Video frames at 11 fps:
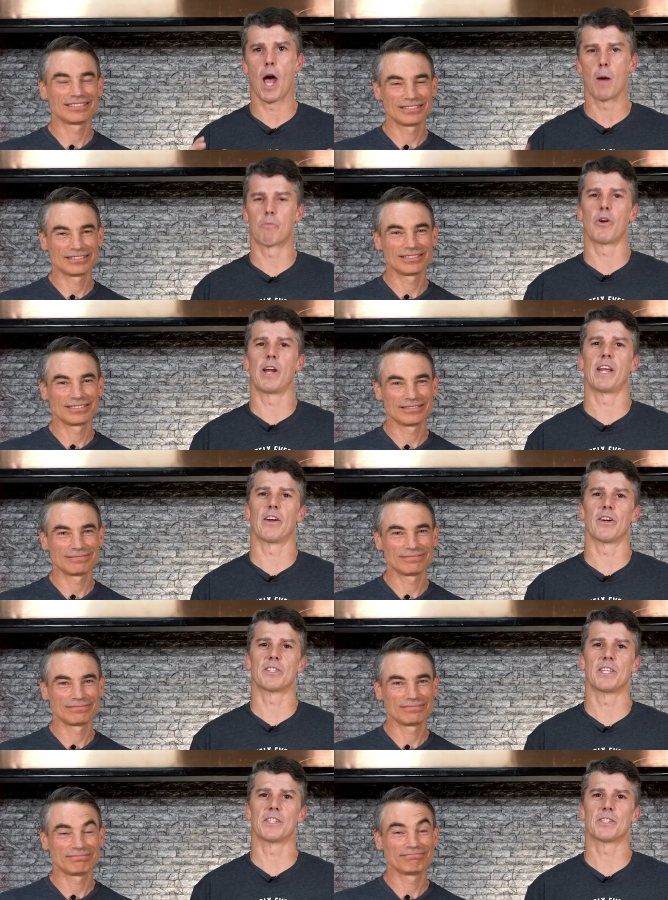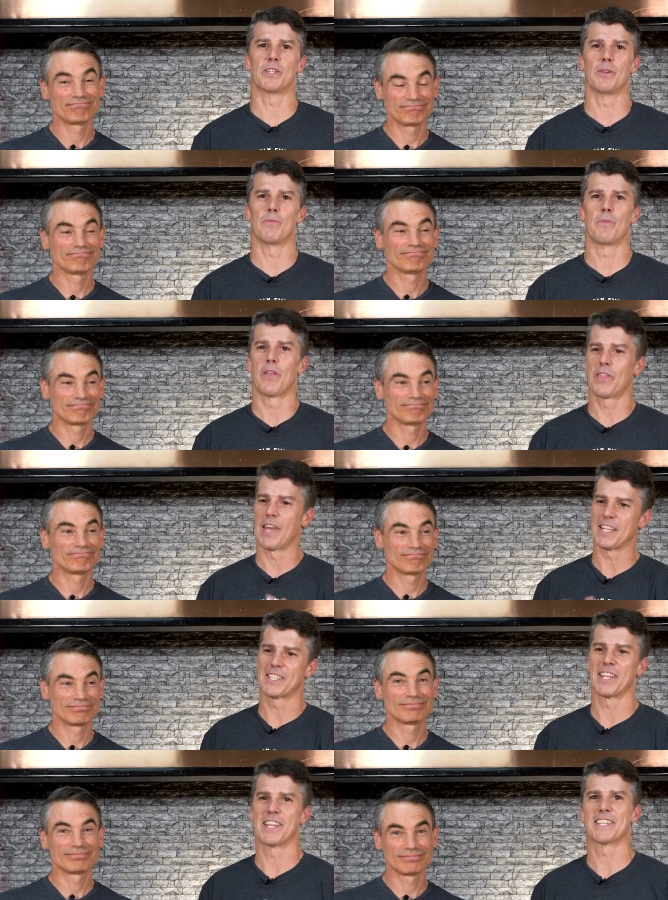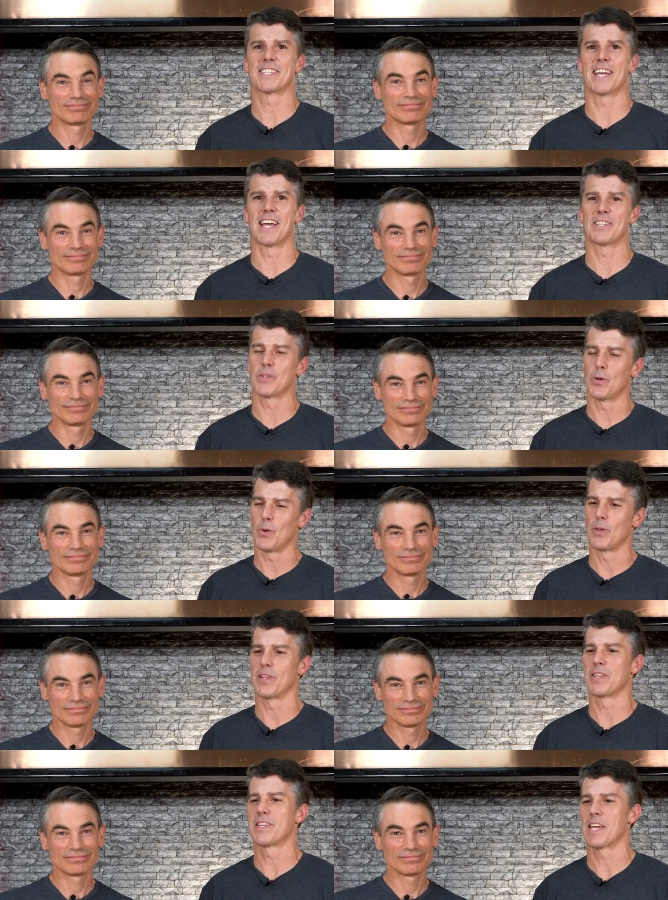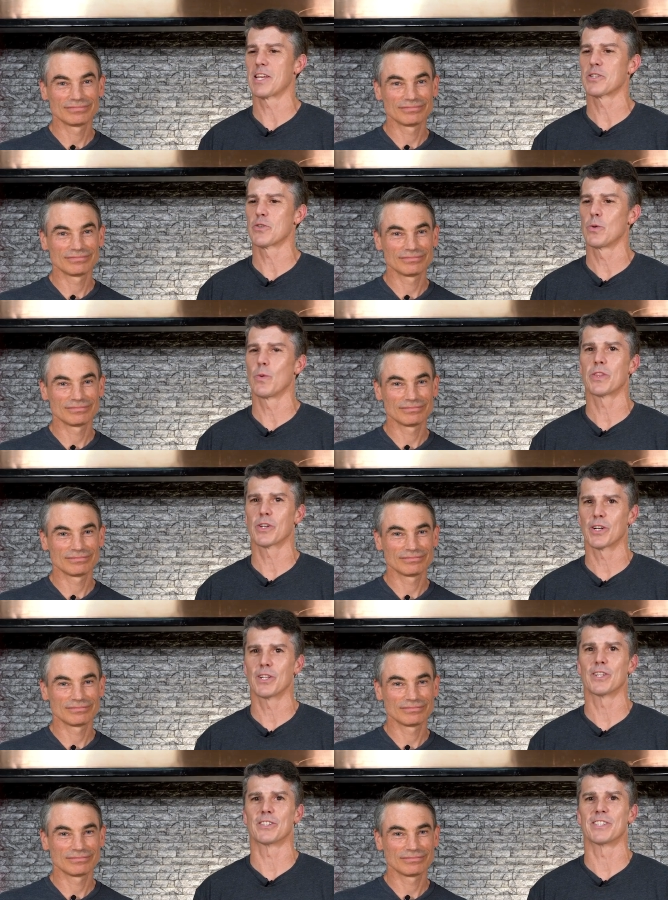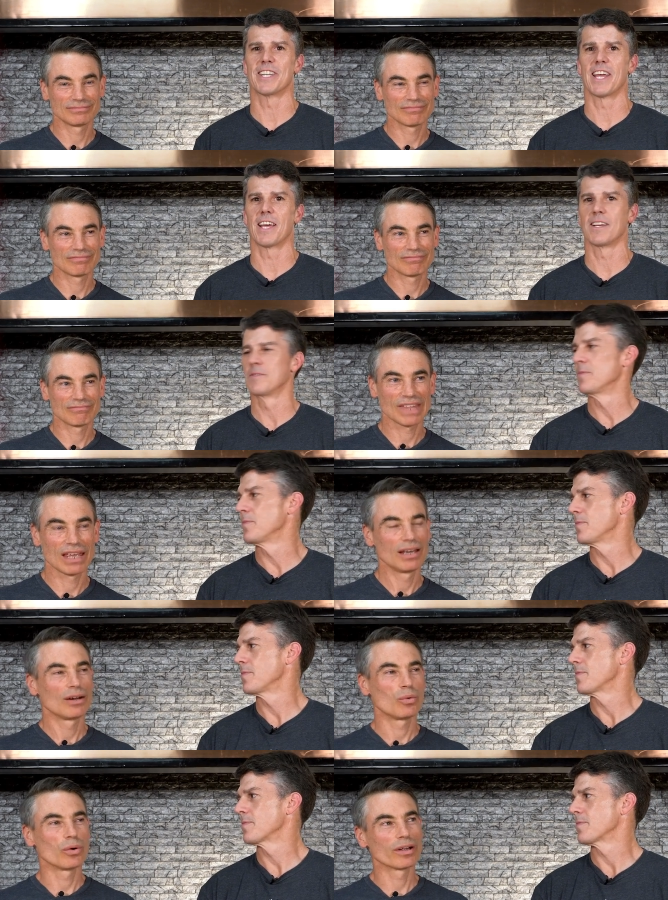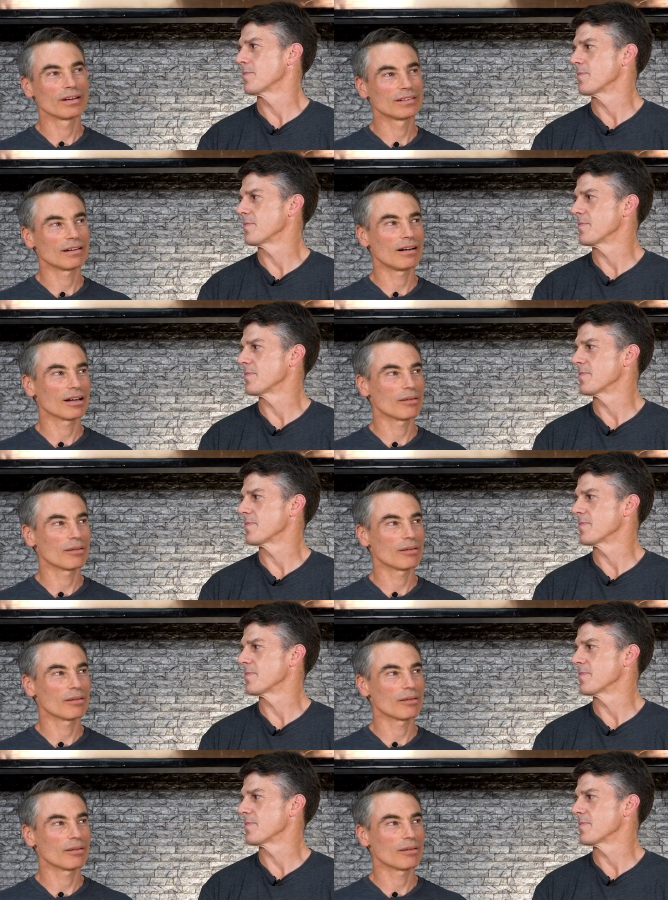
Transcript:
Speaker 1: upgrading our system thanks to this guy. So Olin, take us through what they're gonna learn today.
Speaker 2: We're gonna talk